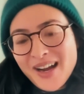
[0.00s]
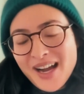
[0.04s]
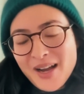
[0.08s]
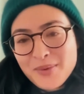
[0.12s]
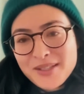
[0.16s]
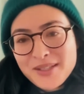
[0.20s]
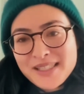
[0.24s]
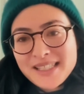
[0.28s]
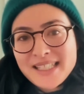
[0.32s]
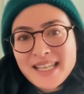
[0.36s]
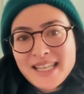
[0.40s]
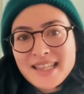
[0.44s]

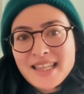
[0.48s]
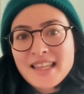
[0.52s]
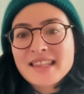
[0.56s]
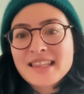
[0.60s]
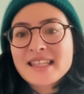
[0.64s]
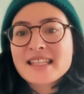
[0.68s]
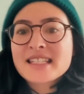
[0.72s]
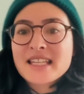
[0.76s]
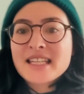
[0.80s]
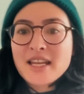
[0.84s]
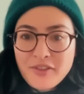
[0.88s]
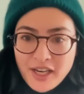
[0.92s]
would say that the
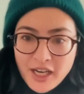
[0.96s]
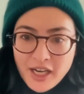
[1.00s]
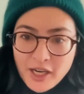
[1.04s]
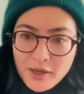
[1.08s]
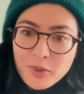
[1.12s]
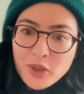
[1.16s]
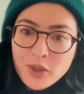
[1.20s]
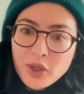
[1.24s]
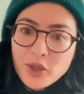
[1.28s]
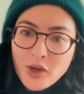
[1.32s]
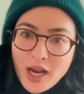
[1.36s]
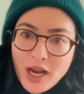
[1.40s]
dev care
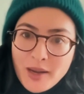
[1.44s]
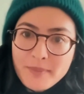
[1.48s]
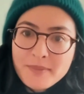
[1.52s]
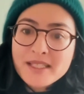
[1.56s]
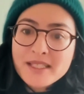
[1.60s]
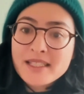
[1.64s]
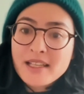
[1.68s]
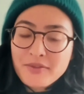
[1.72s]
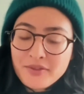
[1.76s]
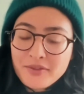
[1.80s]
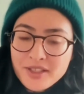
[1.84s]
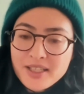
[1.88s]
program
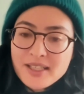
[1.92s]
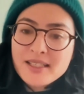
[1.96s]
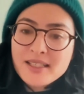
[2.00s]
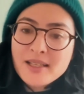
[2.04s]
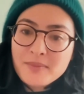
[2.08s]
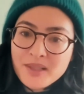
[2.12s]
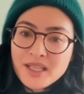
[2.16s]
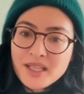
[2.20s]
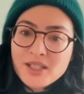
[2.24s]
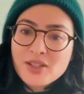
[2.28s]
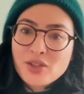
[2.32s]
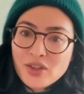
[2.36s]
is definitely
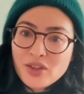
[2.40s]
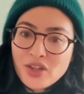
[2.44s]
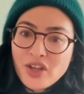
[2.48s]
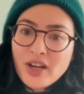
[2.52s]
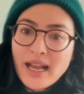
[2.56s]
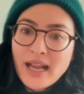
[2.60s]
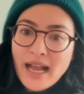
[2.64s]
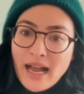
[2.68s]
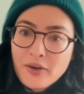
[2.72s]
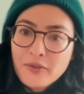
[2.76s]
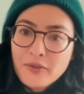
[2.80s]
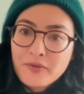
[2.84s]
something to look
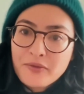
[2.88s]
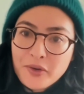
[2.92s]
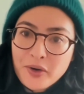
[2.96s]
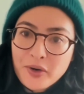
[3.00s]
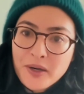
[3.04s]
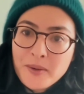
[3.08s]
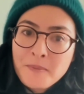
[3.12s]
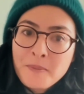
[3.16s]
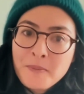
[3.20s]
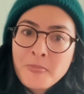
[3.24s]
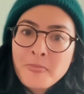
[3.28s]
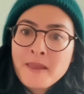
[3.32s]
out for,